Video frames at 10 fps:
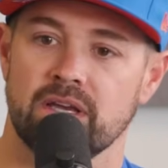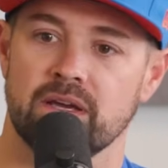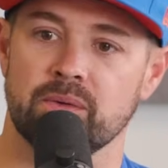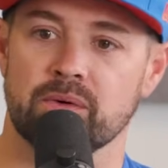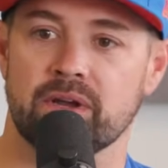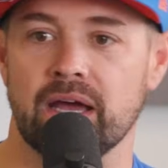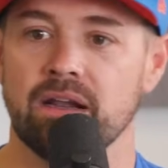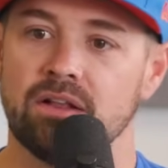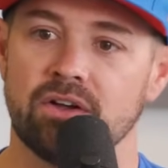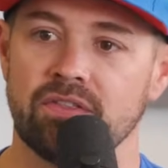And we were kind
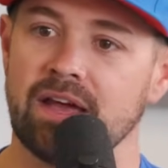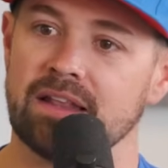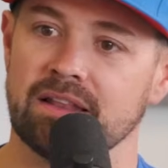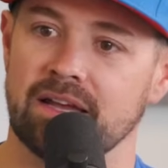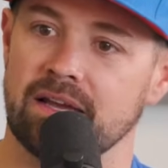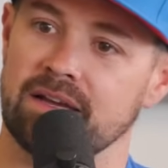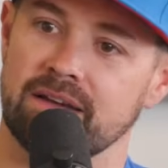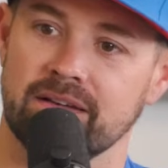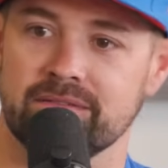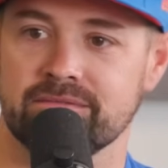of on that like
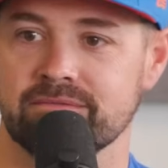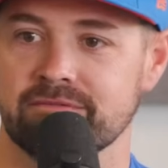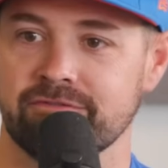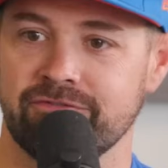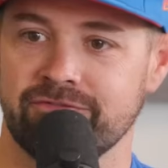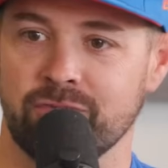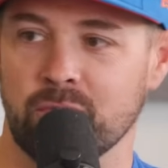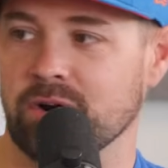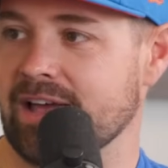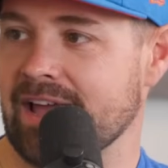
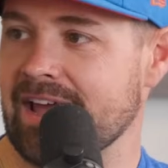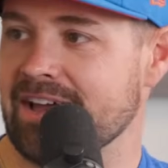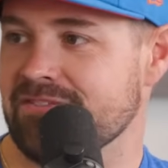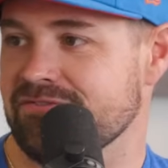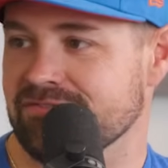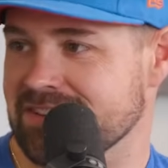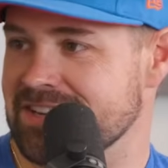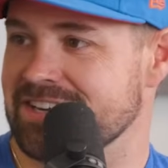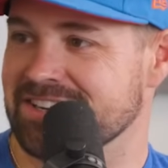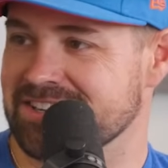4.5
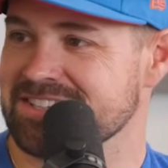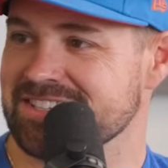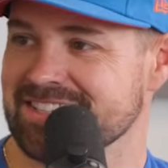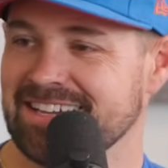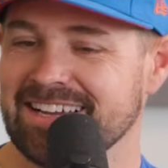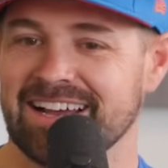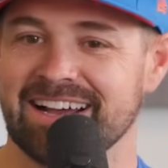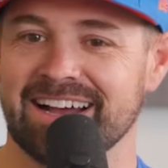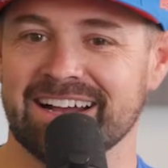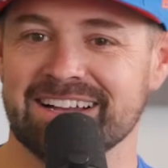years,
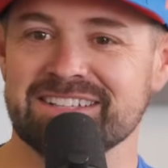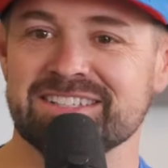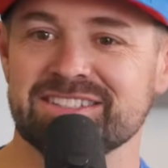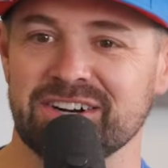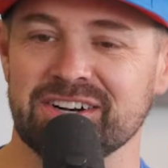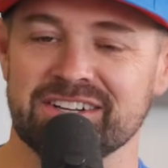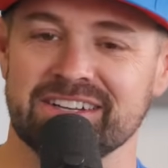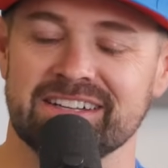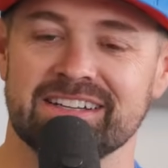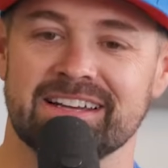
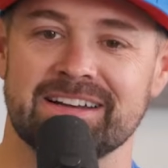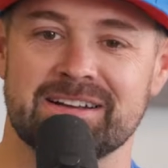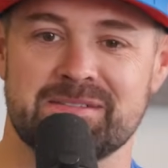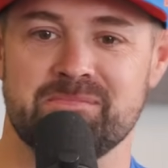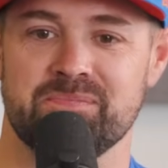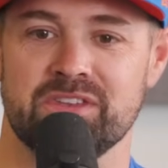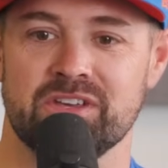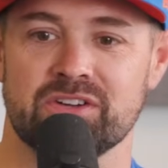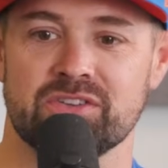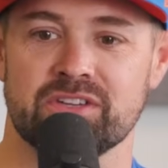starting,
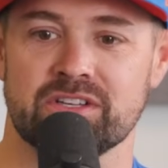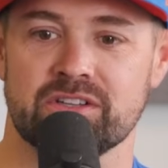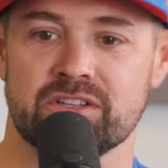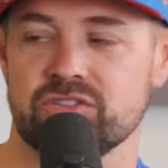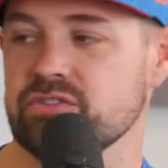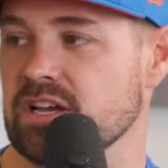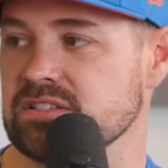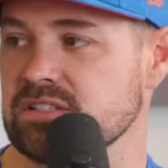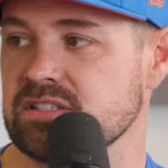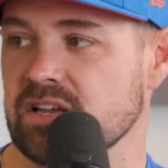the
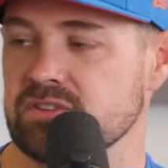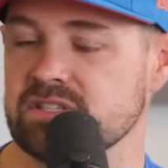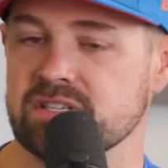2007